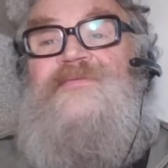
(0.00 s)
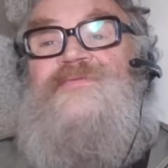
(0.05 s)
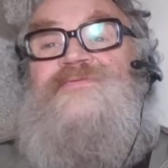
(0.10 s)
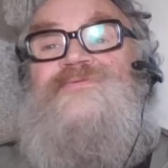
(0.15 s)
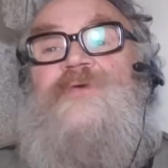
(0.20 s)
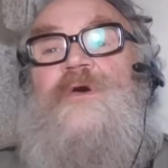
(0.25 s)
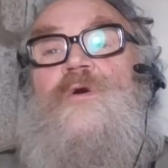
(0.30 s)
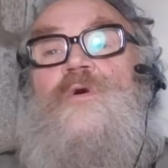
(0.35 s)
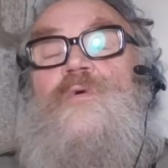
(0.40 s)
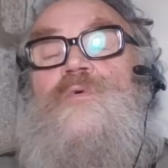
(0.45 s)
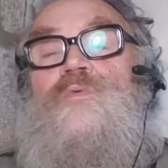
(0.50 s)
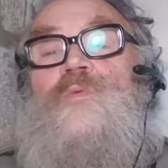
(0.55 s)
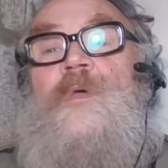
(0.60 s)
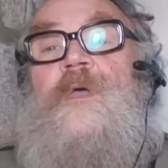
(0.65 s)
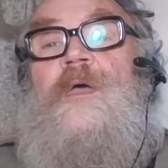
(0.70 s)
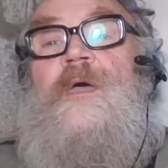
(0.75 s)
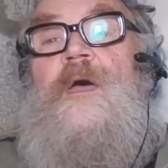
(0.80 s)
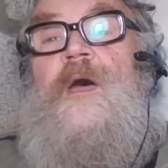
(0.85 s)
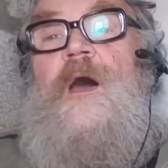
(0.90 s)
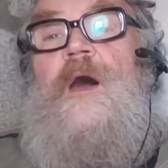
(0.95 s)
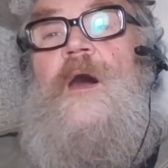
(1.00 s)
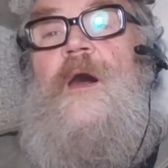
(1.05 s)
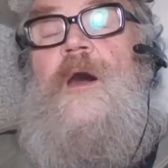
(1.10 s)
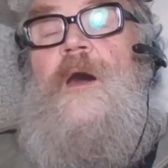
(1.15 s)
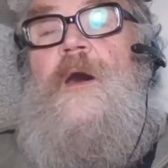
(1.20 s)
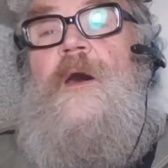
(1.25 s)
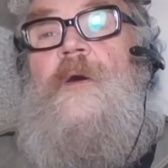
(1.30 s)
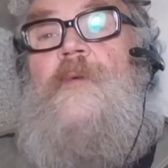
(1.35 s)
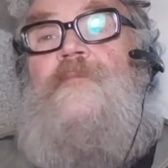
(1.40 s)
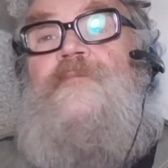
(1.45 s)
So
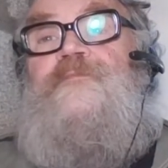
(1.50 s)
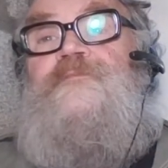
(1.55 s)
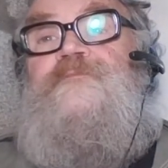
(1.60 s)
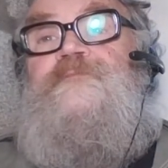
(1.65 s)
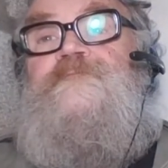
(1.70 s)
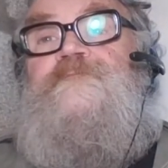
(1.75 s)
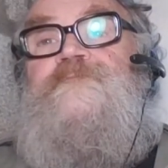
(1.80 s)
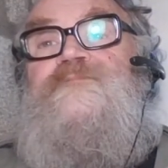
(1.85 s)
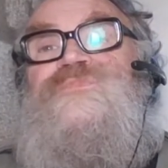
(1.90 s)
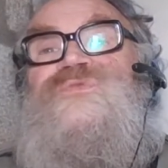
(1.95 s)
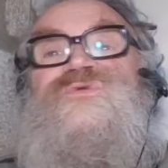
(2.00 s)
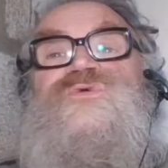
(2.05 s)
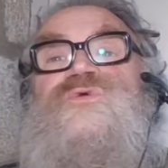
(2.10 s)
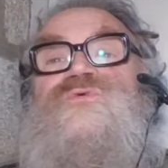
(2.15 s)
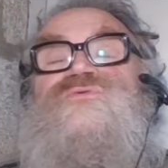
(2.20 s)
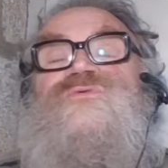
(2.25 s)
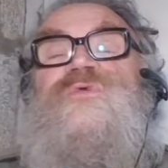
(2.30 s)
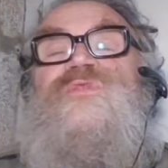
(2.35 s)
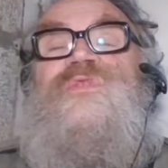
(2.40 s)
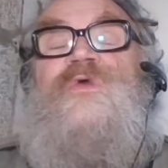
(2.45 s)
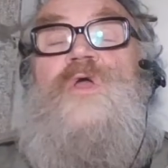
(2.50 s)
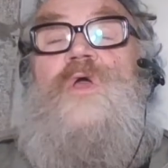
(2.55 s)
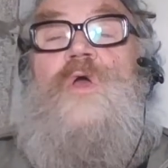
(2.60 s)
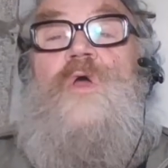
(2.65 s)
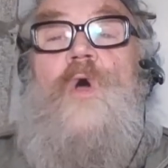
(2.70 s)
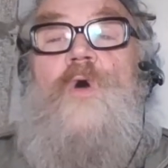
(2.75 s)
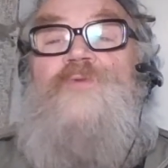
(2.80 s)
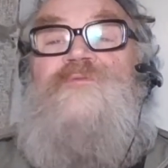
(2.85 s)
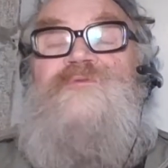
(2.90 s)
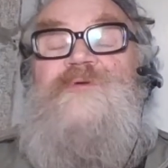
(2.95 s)
due to the
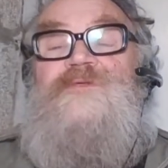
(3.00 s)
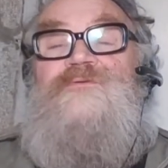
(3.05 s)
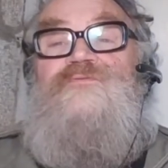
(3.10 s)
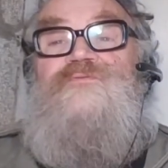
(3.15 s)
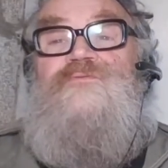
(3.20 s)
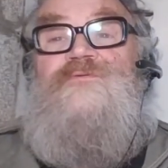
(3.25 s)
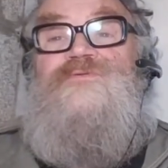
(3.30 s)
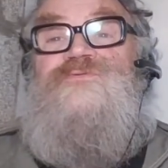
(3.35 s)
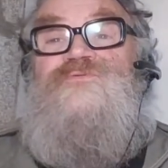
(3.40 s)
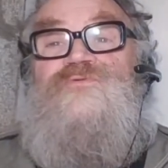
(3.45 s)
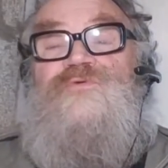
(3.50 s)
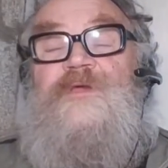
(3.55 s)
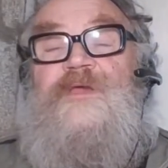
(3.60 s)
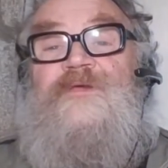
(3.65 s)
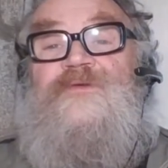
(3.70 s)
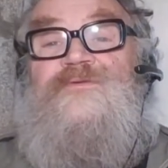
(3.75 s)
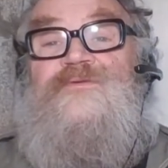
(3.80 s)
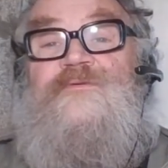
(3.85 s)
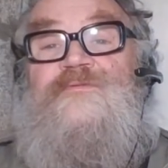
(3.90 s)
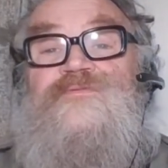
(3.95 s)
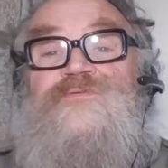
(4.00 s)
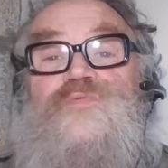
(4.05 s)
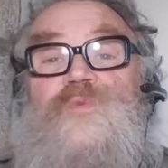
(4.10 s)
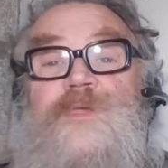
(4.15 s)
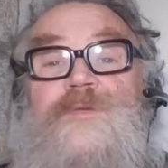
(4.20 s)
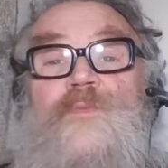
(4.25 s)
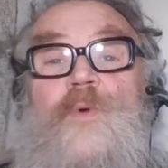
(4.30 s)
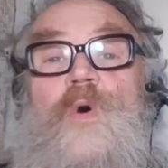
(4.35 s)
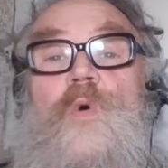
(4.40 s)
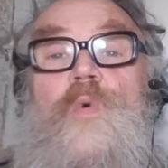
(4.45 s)
COVID restrictions,
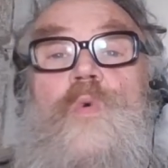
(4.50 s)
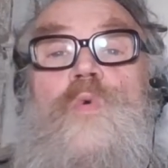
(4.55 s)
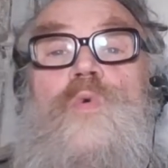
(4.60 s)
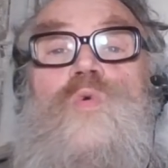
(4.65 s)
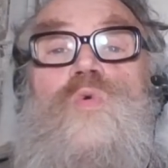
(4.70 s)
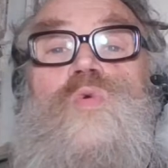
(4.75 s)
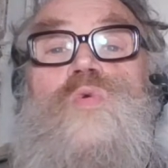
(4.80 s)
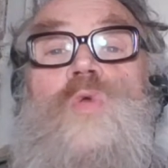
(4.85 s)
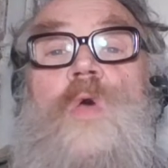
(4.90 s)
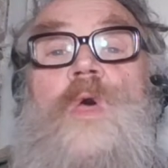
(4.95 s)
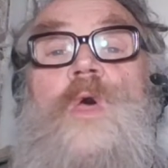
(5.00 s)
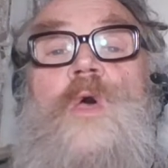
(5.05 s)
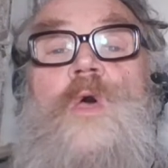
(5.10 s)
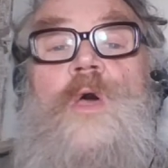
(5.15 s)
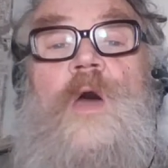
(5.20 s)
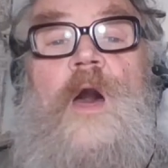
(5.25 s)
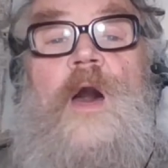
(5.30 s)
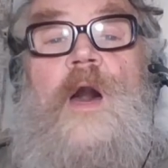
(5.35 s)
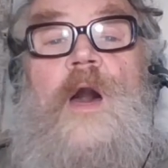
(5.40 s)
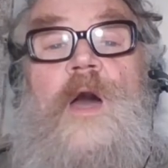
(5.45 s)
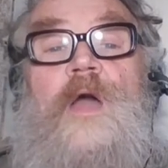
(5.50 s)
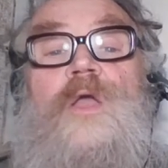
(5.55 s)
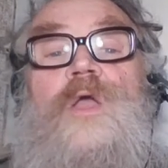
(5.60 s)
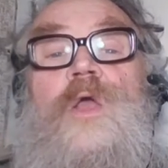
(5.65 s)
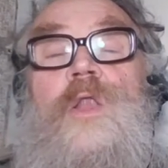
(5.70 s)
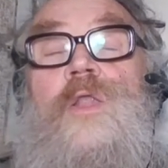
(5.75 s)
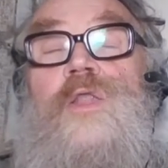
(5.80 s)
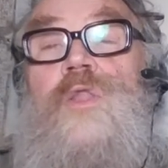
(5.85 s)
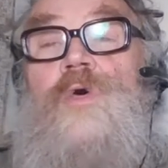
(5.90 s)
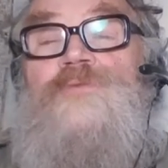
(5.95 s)
we were all
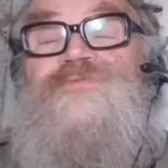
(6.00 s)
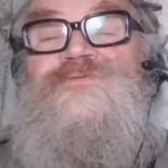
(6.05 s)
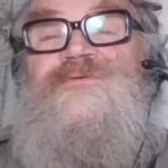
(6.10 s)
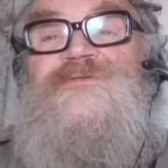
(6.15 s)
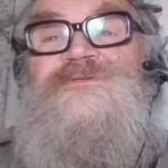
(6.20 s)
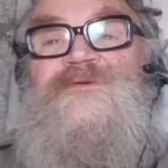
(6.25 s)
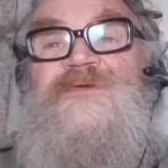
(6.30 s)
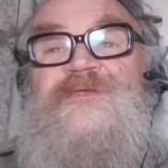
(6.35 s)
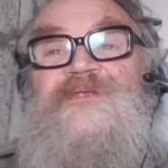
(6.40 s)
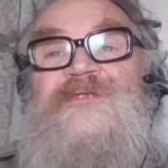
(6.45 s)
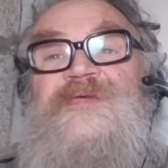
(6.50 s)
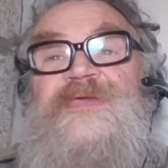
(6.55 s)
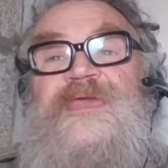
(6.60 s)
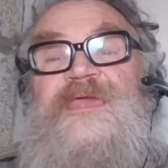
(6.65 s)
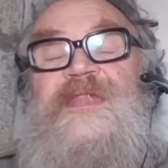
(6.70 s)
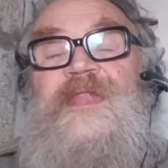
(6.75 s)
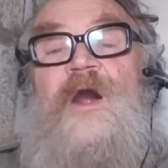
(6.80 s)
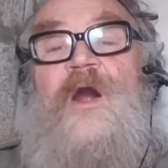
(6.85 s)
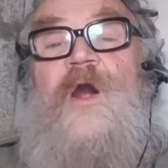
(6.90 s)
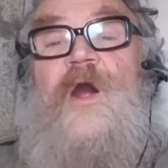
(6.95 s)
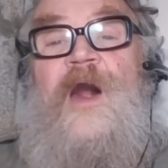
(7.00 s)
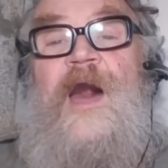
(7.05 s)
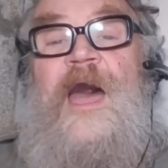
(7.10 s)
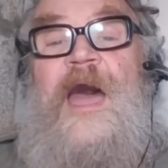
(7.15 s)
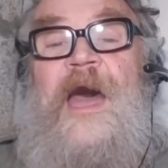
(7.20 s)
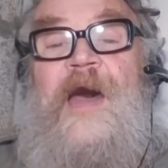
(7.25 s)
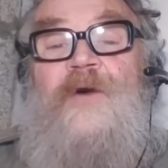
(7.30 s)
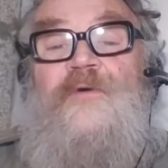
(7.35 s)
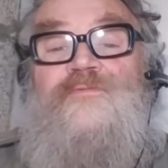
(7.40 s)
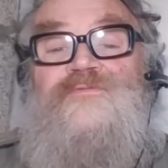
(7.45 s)
closeted in our
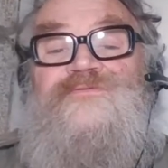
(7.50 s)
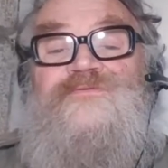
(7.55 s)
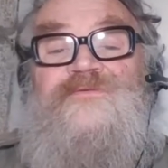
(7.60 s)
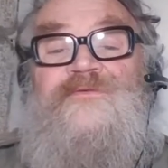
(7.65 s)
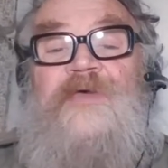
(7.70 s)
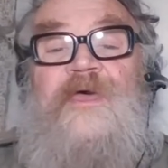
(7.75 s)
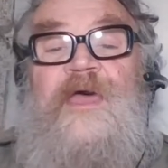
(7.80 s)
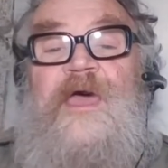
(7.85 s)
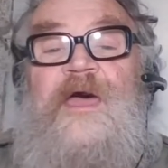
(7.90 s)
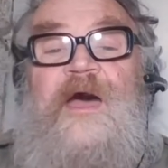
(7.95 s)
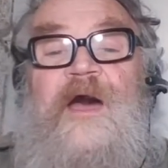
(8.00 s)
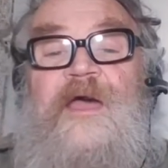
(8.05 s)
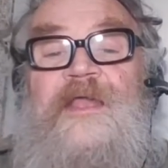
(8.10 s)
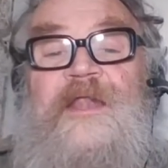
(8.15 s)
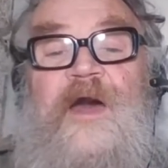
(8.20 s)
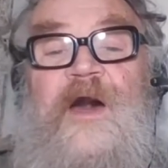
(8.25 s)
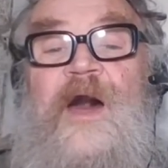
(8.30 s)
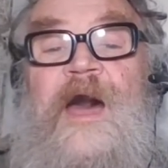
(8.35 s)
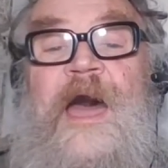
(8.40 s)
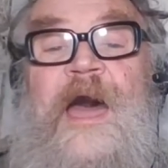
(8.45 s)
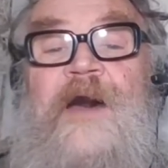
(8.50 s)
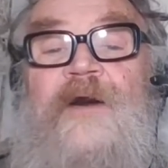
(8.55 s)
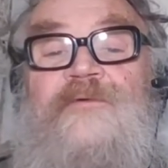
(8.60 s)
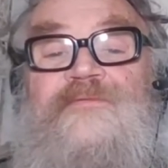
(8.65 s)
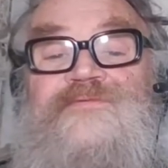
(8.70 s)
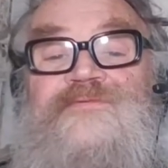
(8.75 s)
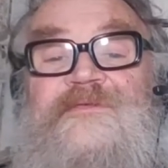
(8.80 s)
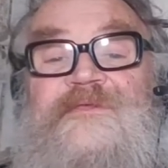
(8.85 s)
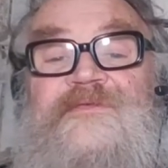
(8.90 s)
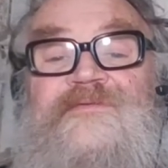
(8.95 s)

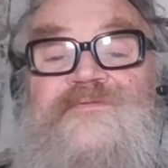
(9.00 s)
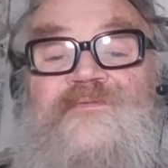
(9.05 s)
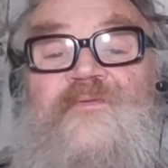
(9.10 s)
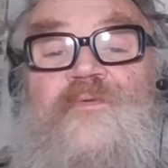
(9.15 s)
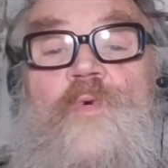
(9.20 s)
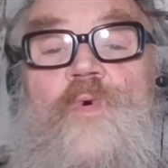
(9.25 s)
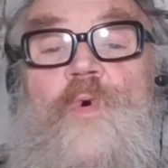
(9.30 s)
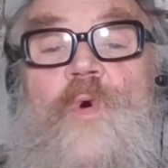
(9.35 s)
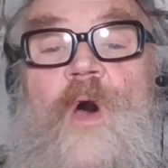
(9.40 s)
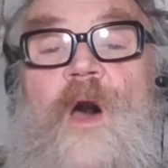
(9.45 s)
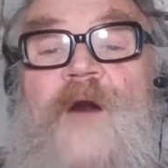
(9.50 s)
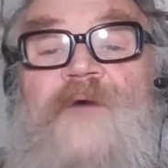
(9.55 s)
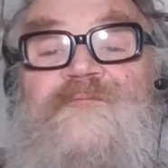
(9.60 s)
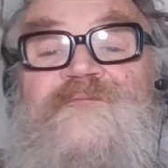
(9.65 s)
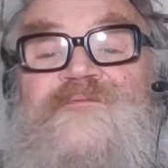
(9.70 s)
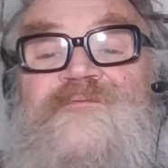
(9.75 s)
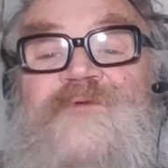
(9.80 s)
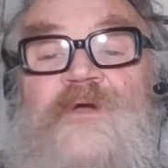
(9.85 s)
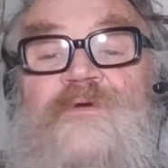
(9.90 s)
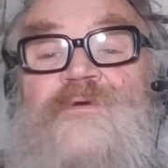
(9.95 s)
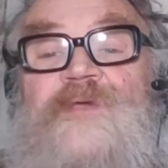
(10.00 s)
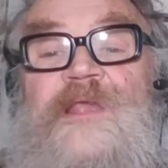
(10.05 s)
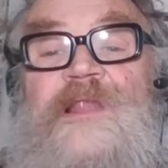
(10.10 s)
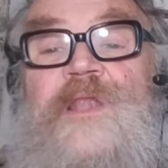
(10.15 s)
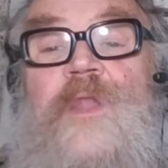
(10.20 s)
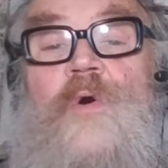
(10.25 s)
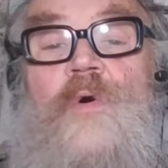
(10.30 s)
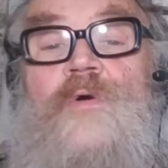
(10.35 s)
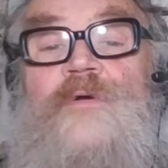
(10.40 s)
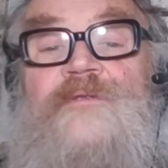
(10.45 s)
houses for a very
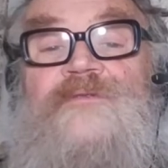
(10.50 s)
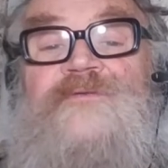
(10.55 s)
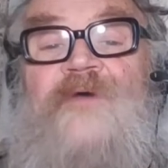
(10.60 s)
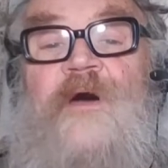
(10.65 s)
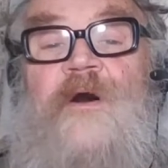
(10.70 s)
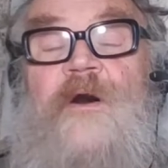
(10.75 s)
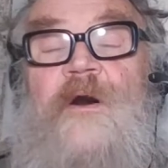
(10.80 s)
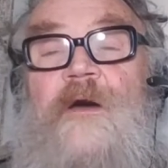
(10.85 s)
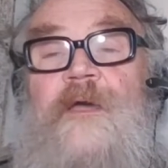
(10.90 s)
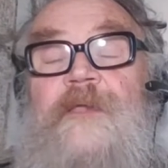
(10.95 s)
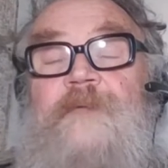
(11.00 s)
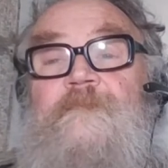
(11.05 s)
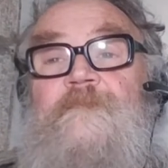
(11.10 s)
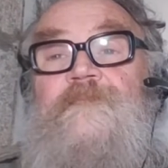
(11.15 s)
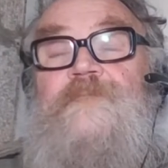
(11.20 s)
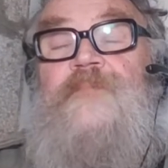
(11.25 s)
long time.